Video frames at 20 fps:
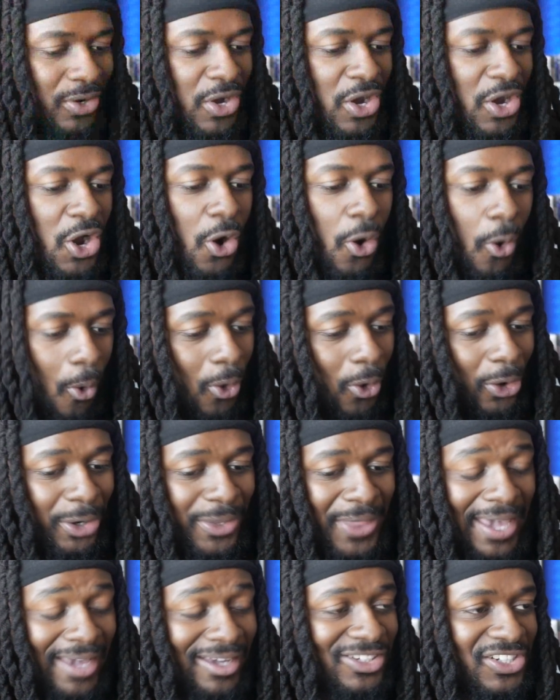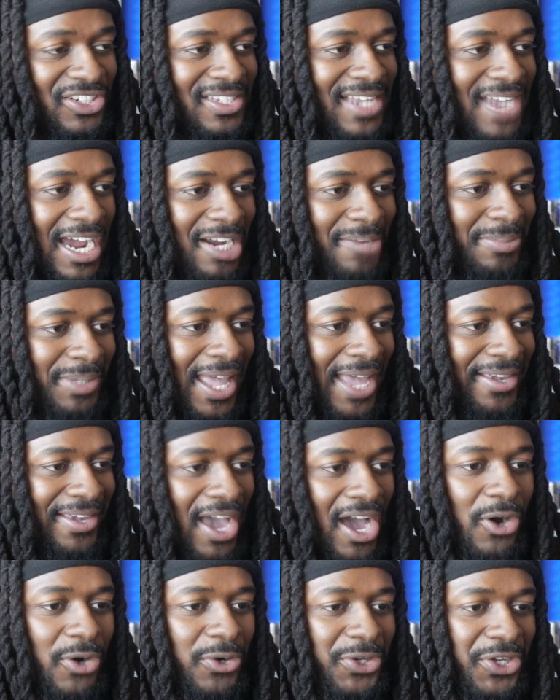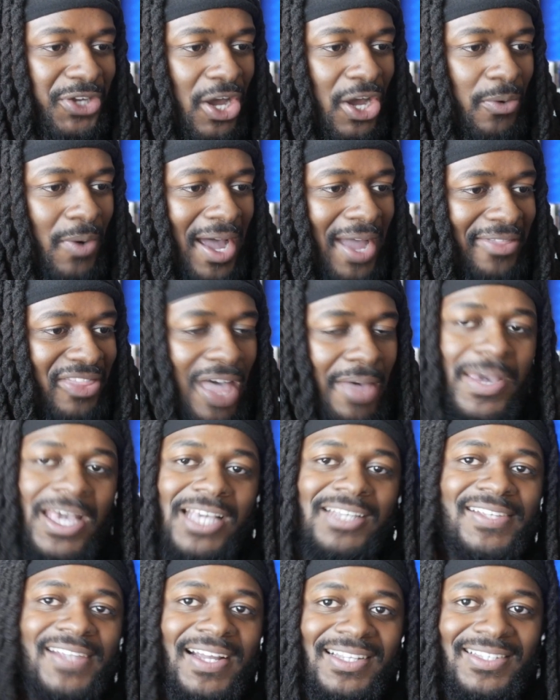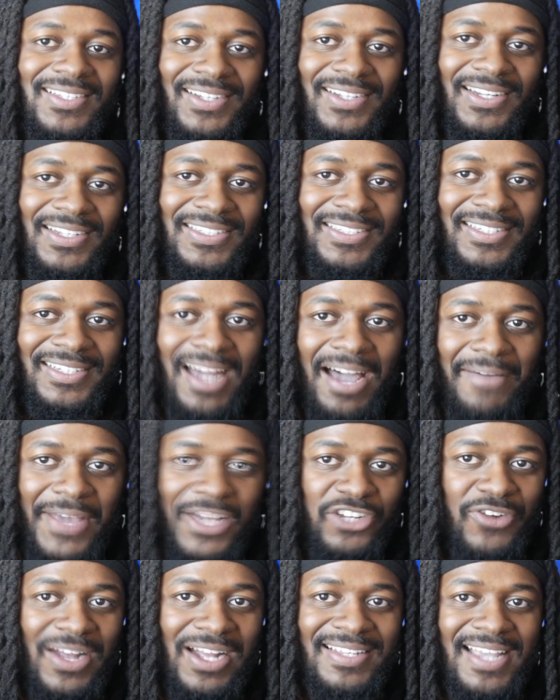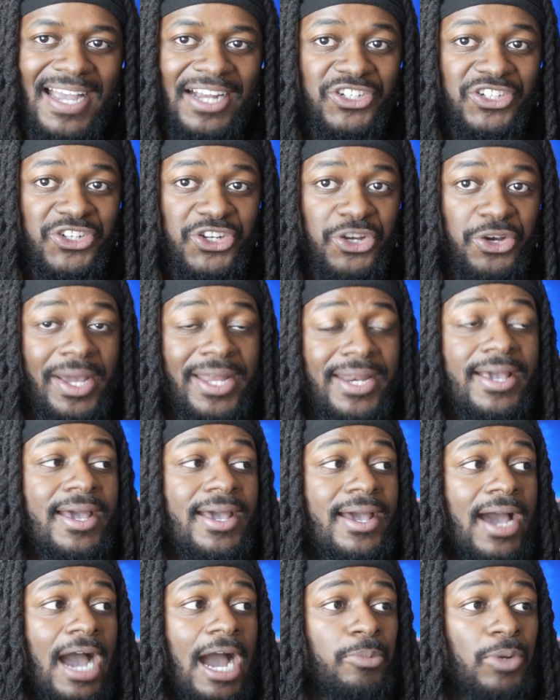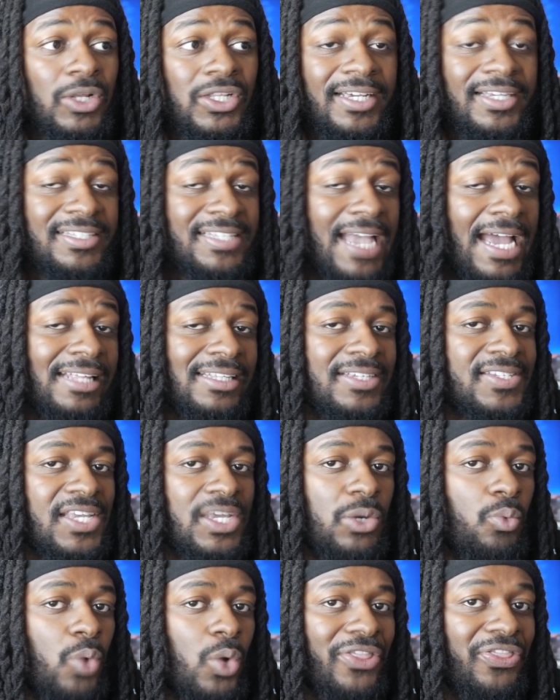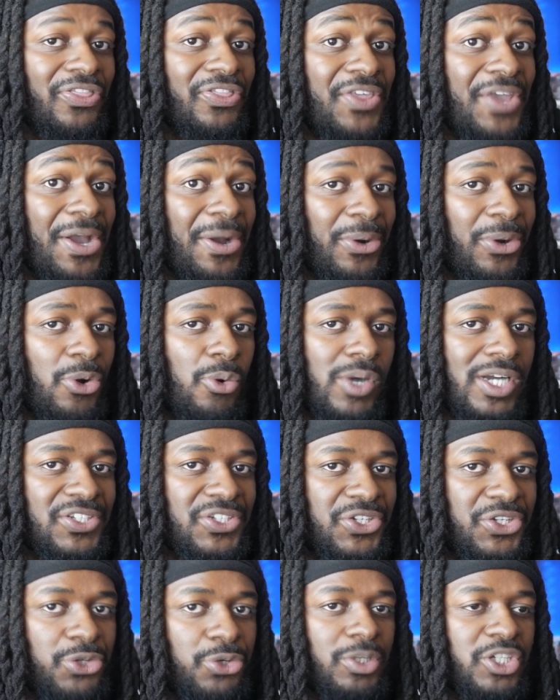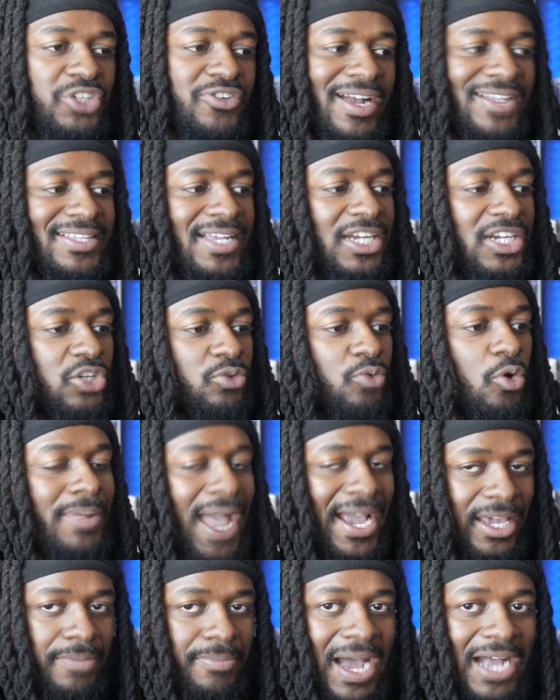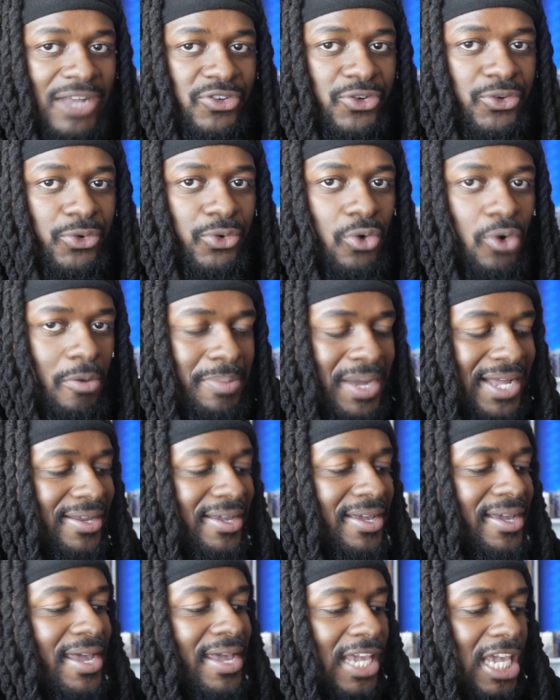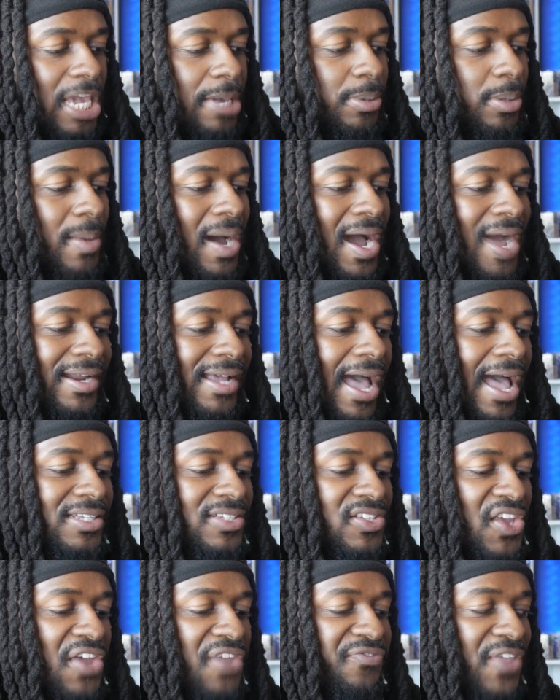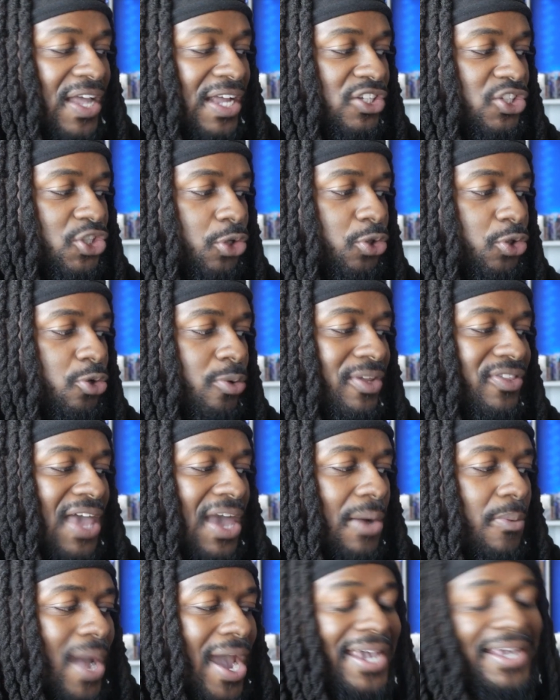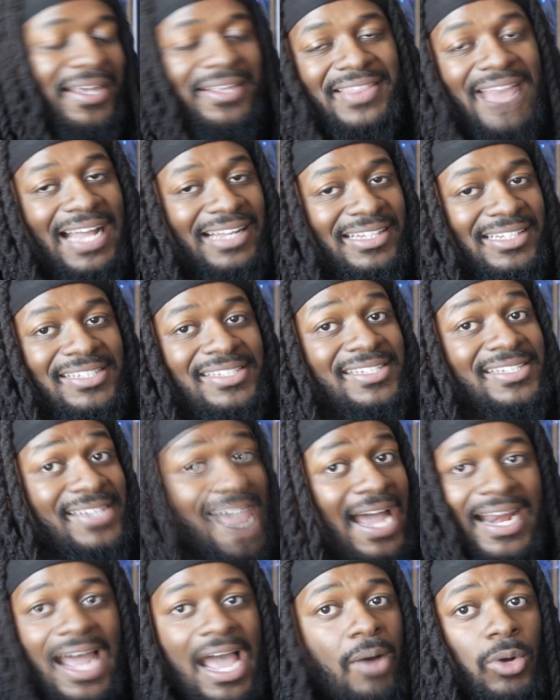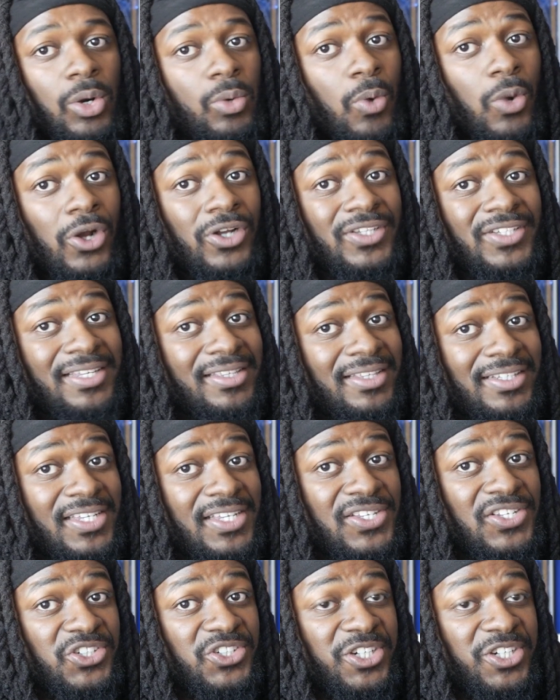Or they could just kind of be like, yo, you know what? That makes sense. Let's not make Transaction do it. I'm really excited to see what they're going to do with Transaction Rollback in Master Duel. But keep in mind, guys, if they do it that way, that is not how it works in the TCG.